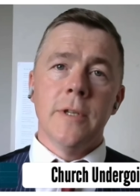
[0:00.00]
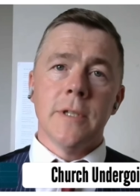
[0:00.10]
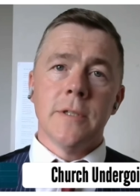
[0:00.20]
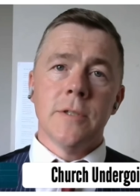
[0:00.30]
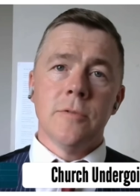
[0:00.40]

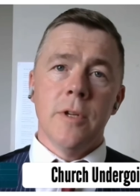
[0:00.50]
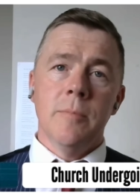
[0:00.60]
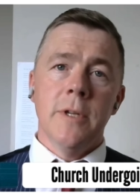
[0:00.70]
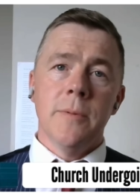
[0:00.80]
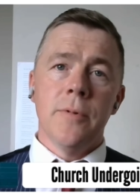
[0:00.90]
this
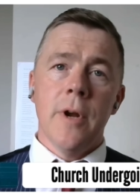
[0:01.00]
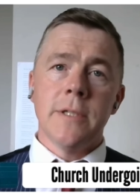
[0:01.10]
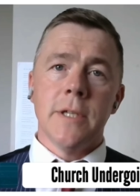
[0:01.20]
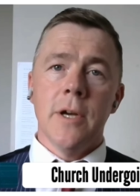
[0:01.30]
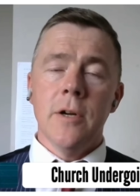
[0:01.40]
extremely
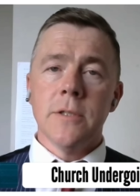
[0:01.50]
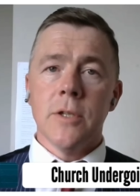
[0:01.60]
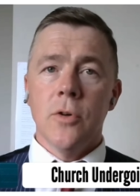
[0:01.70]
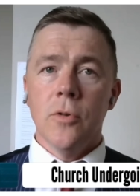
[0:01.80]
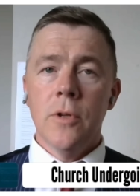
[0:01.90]
depressing
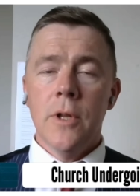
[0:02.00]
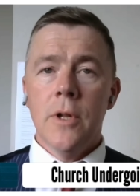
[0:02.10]
article,